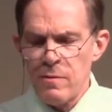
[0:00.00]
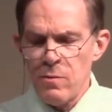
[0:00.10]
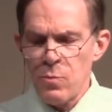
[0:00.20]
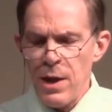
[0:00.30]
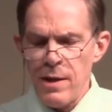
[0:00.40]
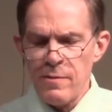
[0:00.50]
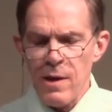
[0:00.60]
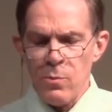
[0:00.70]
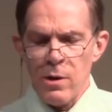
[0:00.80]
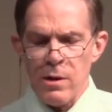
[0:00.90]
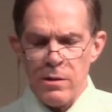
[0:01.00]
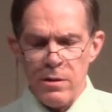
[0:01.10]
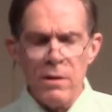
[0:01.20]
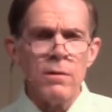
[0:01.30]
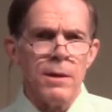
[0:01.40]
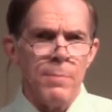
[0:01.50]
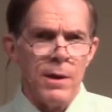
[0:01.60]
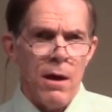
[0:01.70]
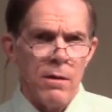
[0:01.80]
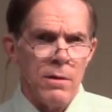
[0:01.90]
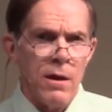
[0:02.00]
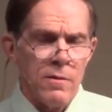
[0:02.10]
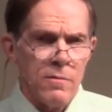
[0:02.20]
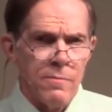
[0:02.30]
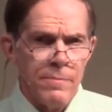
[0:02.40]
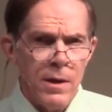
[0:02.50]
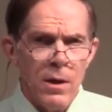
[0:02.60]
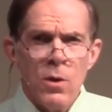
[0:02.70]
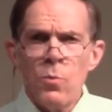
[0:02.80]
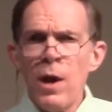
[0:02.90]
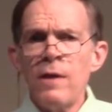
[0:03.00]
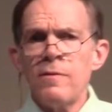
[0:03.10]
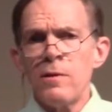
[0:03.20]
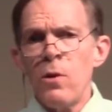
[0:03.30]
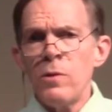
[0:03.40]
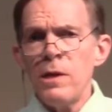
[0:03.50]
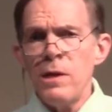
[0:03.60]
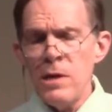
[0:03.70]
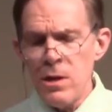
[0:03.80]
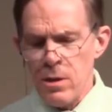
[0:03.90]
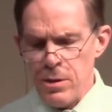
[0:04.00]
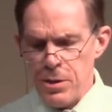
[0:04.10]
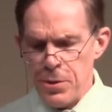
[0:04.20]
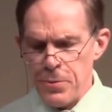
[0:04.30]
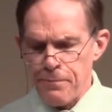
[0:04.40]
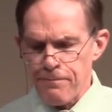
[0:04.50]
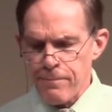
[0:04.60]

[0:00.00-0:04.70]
in ways that were clearly beyond us, ways that only He could do.